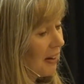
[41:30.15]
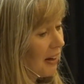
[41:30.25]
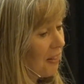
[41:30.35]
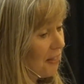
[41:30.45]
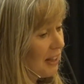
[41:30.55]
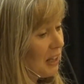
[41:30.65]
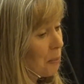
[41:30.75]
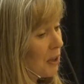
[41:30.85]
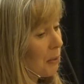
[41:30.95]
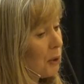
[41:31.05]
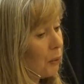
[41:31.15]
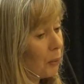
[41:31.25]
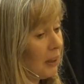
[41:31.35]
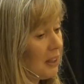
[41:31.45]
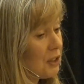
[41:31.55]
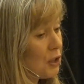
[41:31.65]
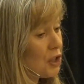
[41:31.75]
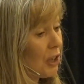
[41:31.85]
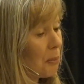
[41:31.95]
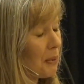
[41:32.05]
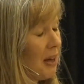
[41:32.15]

a theme about relationship.